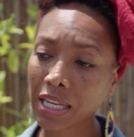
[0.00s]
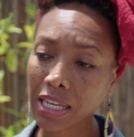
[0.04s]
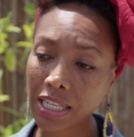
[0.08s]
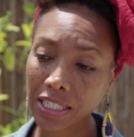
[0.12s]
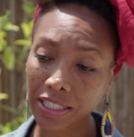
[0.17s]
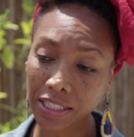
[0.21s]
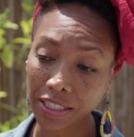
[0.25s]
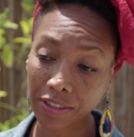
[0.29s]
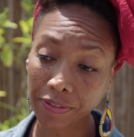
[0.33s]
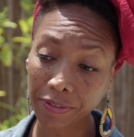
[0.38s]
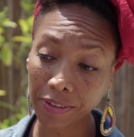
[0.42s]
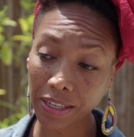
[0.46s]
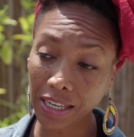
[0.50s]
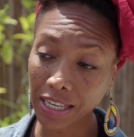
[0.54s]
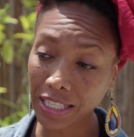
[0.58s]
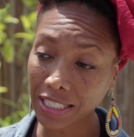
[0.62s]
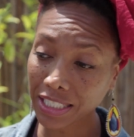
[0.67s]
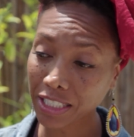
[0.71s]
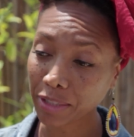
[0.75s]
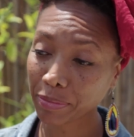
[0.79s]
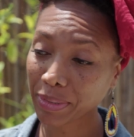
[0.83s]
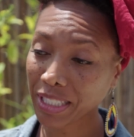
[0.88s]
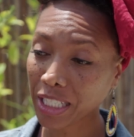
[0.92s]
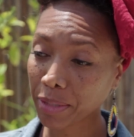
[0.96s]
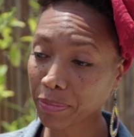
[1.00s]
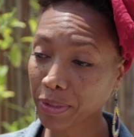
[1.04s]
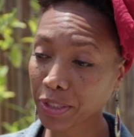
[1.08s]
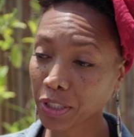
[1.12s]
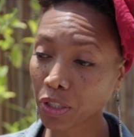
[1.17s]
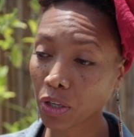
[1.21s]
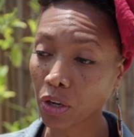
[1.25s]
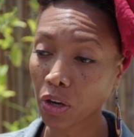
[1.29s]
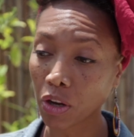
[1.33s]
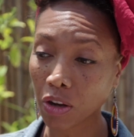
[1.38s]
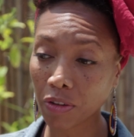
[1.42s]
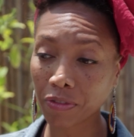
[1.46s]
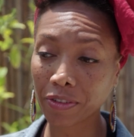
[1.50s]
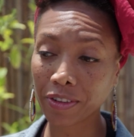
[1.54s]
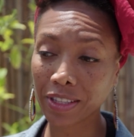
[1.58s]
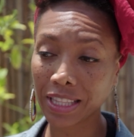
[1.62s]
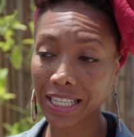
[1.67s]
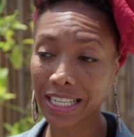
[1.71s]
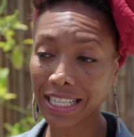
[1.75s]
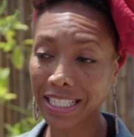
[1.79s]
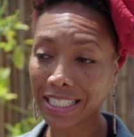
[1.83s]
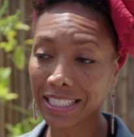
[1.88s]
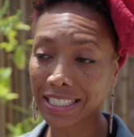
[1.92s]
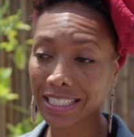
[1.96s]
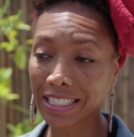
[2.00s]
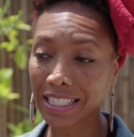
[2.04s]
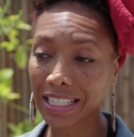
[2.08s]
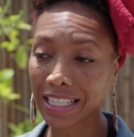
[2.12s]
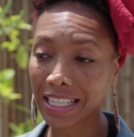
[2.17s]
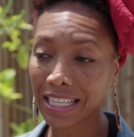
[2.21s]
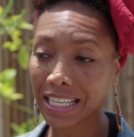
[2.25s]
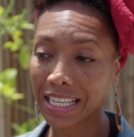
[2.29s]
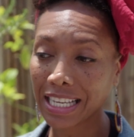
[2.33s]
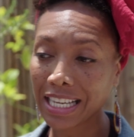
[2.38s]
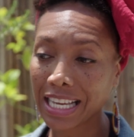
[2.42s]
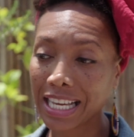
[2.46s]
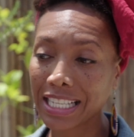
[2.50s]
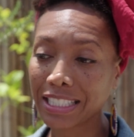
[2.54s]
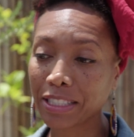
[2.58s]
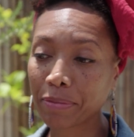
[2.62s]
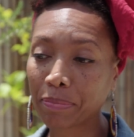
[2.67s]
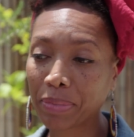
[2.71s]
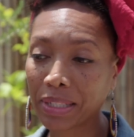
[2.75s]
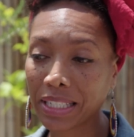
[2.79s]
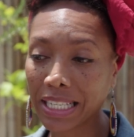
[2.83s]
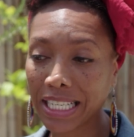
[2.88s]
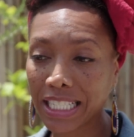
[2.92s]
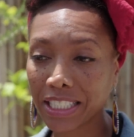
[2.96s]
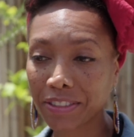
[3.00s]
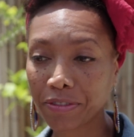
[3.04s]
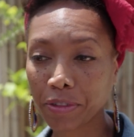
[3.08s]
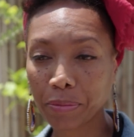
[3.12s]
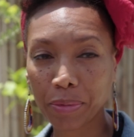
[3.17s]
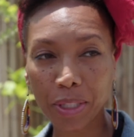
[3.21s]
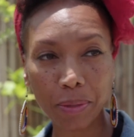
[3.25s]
So for us to be able to offer this as a place for